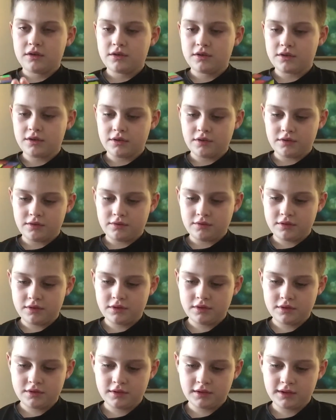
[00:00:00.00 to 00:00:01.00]
So
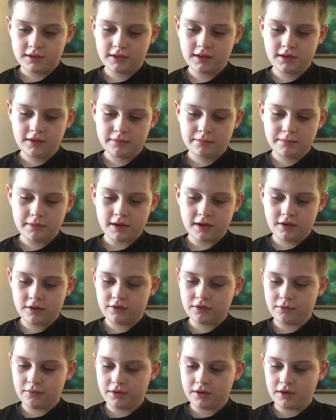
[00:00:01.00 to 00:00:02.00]
that's how you pair
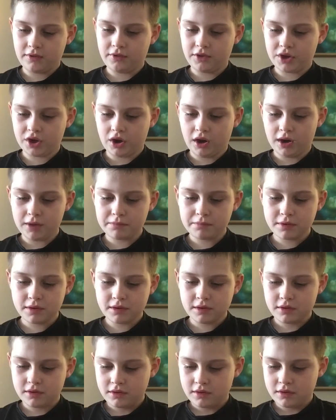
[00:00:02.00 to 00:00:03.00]
the one on the top.
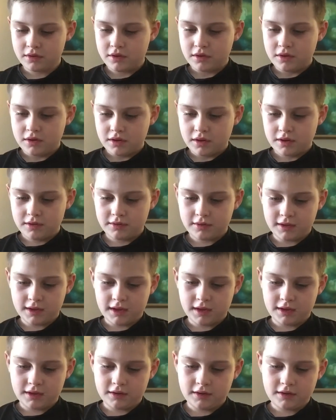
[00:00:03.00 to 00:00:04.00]
And
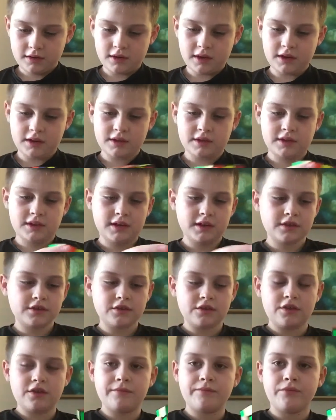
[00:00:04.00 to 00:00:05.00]
then to
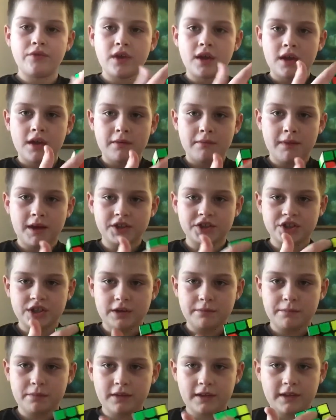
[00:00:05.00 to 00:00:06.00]
insert, match it
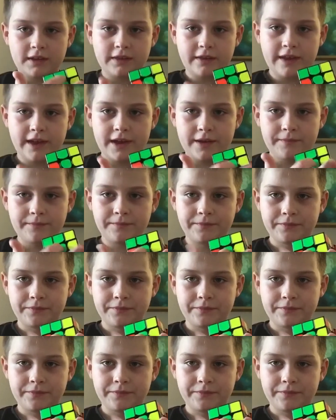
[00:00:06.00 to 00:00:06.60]
up like that.